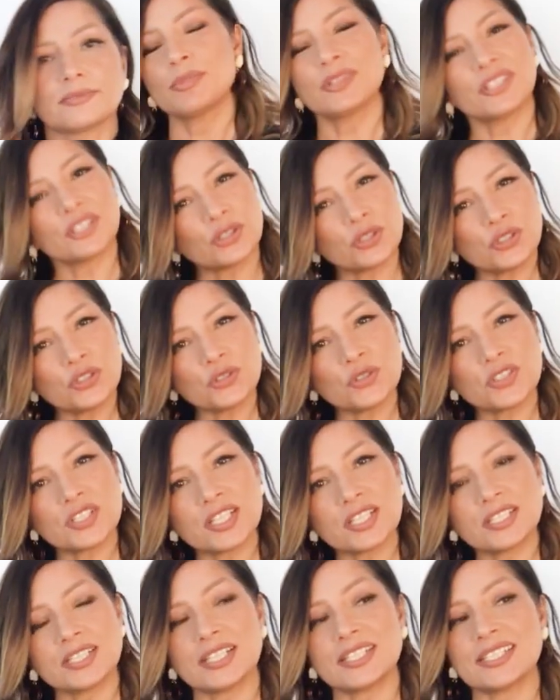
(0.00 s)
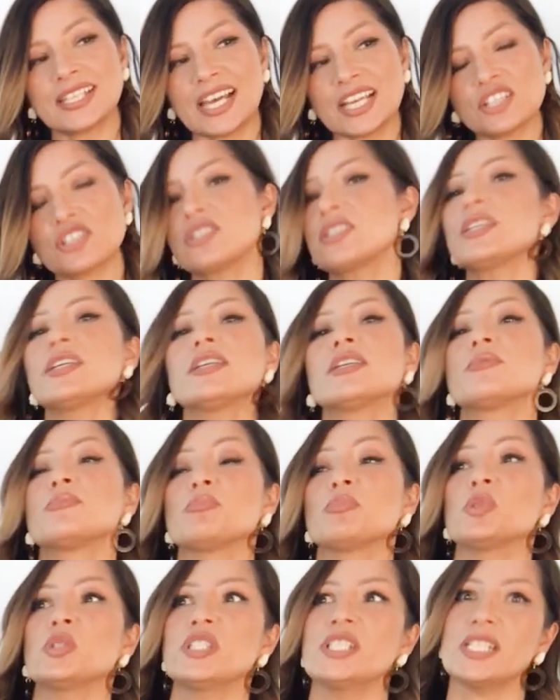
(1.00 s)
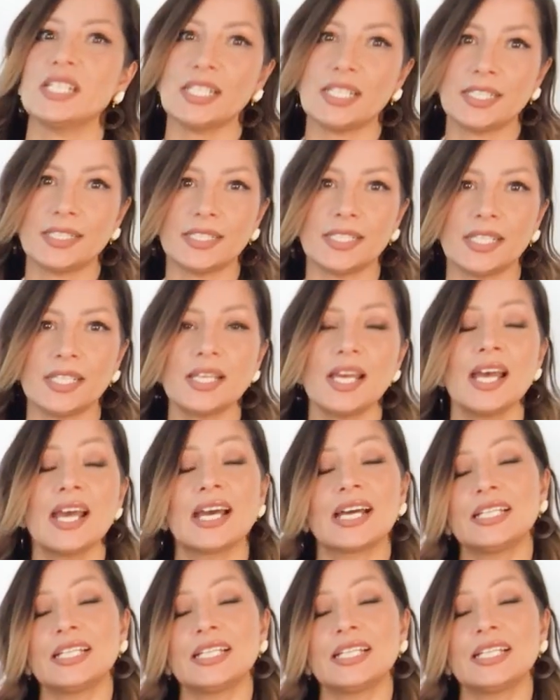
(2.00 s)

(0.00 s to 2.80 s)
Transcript: But the good news is it's actually pretty easy,